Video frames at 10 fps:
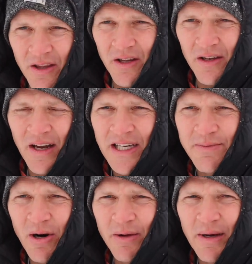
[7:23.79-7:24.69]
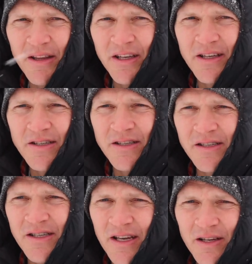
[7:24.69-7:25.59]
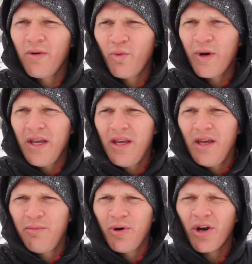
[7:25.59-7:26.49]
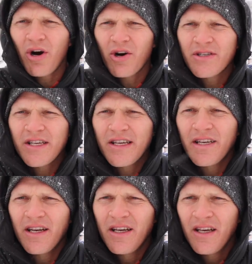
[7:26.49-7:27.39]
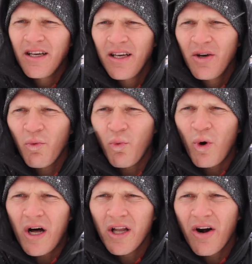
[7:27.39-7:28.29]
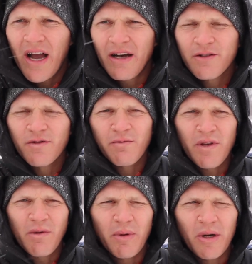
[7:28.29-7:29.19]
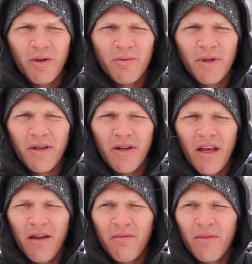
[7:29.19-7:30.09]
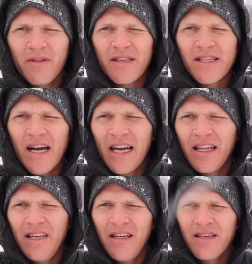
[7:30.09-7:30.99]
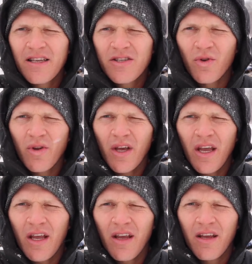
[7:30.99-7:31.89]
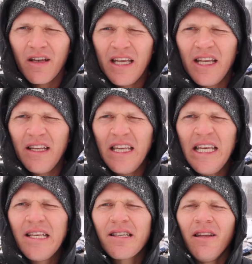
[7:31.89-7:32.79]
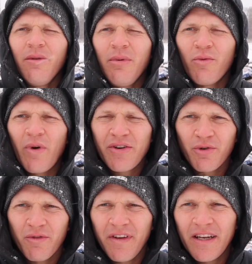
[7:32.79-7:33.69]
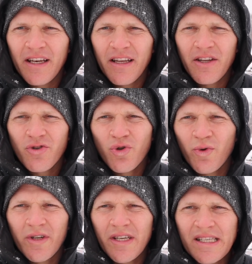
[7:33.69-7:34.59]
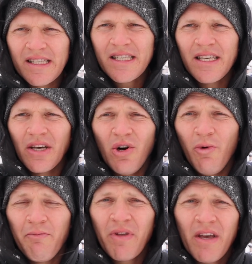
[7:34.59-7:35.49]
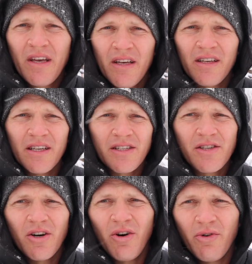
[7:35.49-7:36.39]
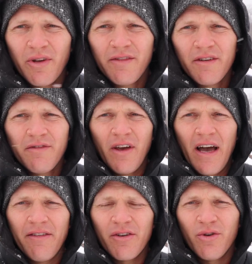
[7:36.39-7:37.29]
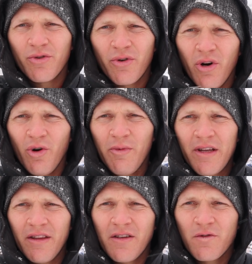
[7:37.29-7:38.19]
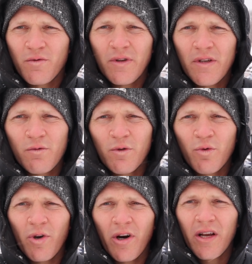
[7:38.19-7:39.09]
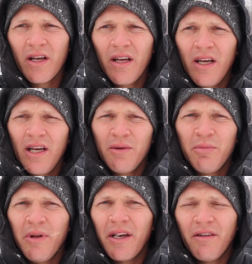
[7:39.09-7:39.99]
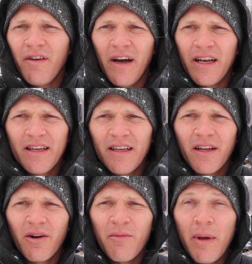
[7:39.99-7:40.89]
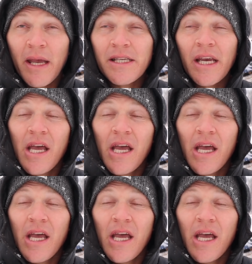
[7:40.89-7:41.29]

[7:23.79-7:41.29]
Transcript: The nice part about these is we put ours in while our house was being built, but they designed these so they can easily be retrofitted into an existing home. And so even if you have an older home, these these will work plenty fine and they're amazing.